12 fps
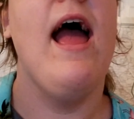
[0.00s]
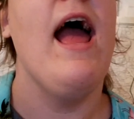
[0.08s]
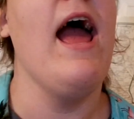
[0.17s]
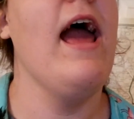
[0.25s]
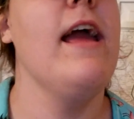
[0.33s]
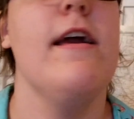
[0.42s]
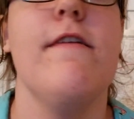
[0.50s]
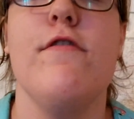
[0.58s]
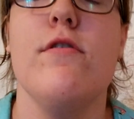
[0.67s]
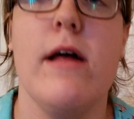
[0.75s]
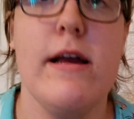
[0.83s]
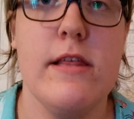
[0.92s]
Hey, if you
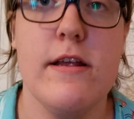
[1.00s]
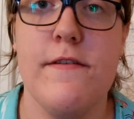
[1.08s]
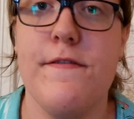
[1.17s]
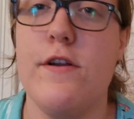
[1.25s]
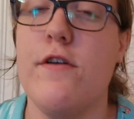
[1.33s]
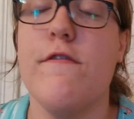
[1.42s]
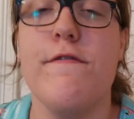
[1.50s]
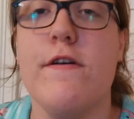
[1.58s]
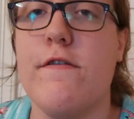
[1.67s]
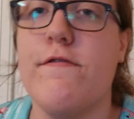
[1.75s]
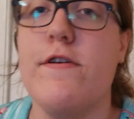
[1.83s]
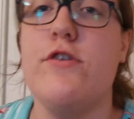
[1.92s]
like this video, feel
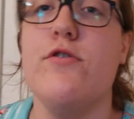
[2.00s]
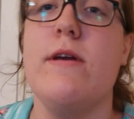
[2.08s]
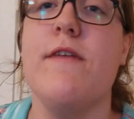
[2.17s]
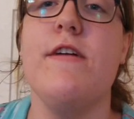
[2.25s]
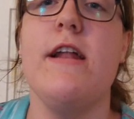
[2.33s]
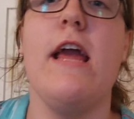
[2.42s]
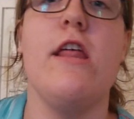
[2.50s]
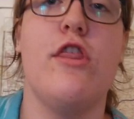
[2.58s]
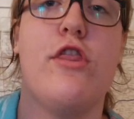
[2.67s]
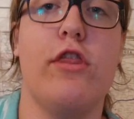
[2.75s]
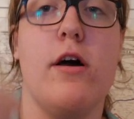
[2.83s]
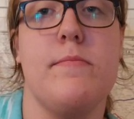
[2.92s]
free to give it a
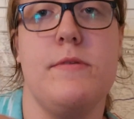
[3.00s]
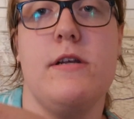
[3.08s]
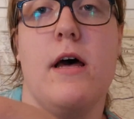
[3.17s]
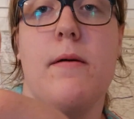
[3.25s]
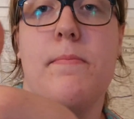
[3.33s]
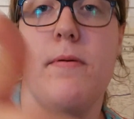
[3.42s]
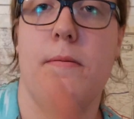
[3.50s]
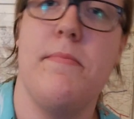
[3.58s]
thumbs up